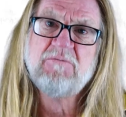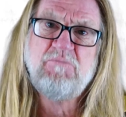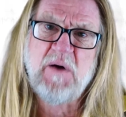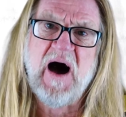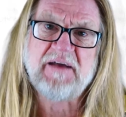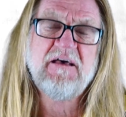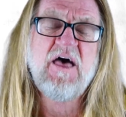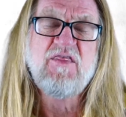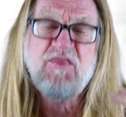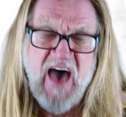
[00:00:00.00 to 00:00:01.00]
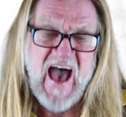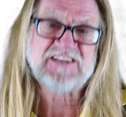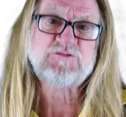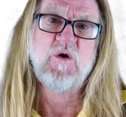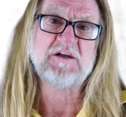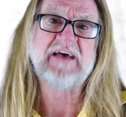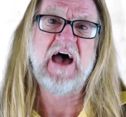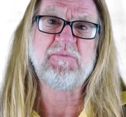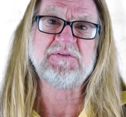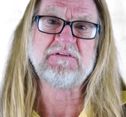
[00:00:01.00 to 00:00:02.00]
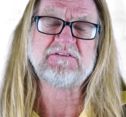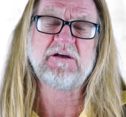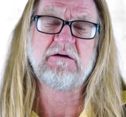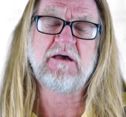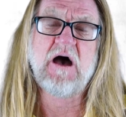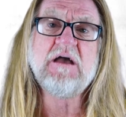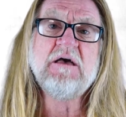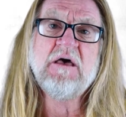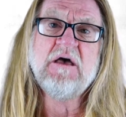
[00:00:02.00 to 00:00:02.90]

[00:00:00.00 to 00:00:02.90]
But that's what happens, okay?